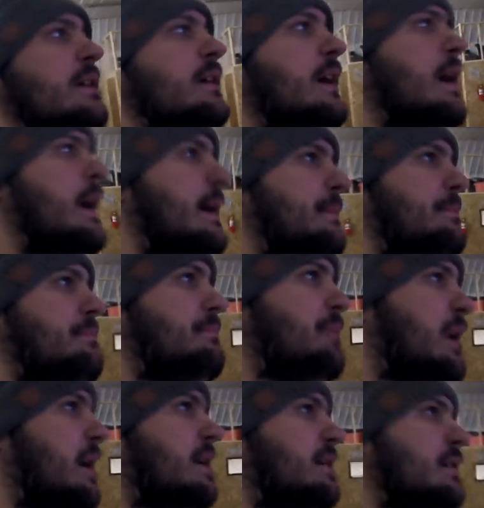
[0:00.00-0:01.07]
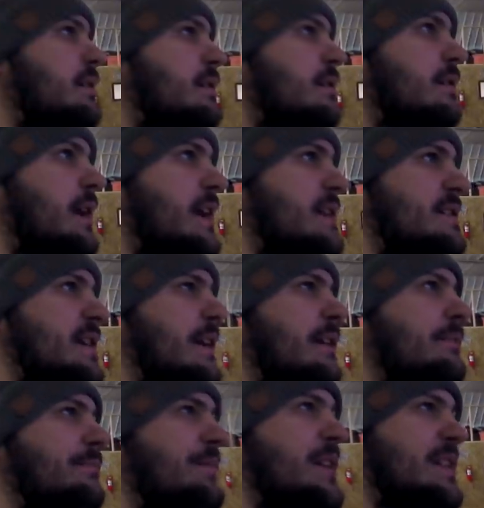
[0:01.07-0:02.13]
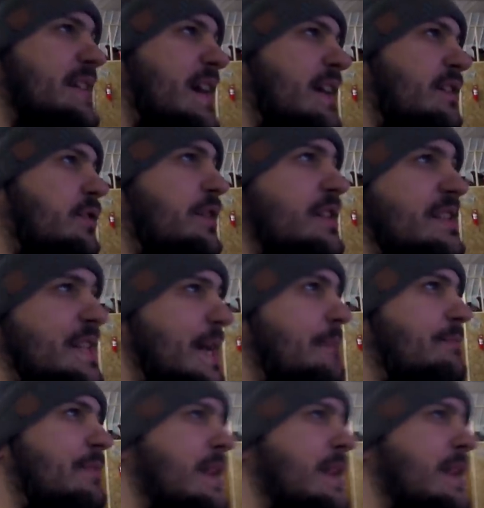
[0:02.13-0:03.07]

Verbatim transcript: Um, but like I said, it's kind of doing the same,